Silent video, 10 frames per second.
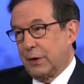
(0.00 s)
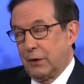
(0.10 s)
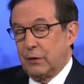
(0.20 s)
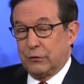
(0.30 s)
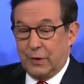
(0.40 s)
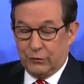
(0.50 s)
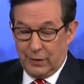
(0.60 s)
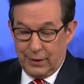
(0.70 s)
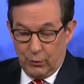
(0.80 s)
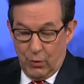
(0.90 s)
going to discuss
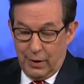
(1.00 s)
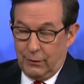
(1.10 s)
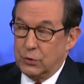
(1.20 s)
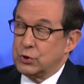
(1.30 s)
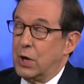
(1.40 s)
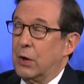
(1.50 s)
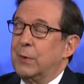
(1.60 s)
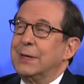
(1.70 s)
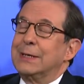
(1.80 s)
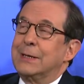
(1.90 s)
later on in the show.
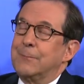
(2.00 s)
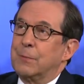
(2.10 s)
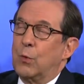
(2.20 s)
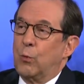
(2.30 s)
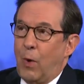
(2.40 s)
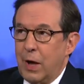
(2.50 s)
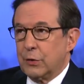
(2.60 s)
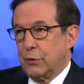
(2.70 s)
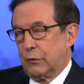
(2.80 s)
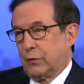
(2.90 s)
While
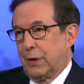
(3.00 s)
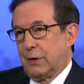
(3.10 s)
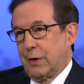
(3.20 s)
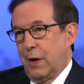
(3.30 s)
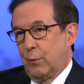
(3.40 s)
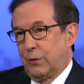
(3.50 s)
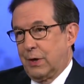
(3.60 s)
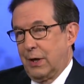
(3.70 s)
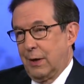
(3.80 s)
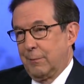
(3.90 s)
you're sitting down with
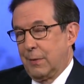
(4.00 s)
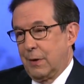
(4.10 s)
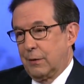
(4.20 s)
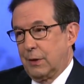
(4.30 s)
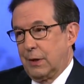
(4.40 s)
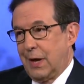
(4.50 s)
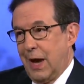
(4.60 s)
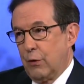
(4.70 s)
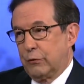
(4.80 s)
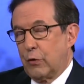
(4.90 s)
Kim, the
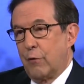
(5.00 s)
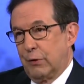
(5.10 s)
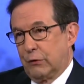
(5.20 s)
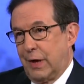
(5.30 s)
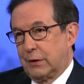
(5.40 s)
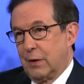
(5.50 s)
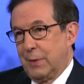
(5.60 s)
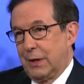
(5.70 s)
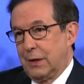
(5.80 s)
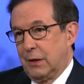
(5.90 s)
House Oversight
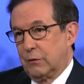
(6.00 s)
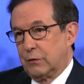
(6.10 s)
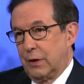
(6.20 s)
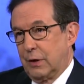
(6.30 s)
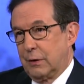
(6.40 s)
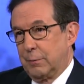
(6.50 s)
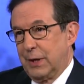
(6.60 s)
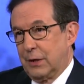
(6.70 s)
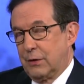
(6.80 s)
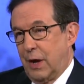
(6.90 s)
Committee is going to
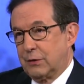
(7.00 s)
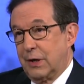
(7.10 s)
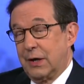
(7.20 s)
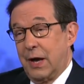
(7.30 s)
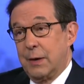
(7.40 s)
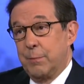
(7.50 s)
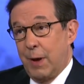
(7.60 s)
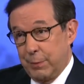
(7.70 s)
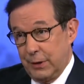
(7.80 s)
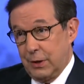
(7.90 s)
be conducting a
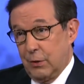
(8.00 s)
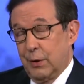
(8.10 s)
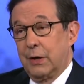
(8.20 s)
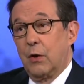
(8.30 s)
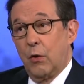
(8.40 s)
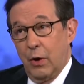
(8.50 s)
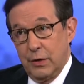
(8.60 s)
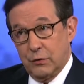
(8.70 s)
public hearing on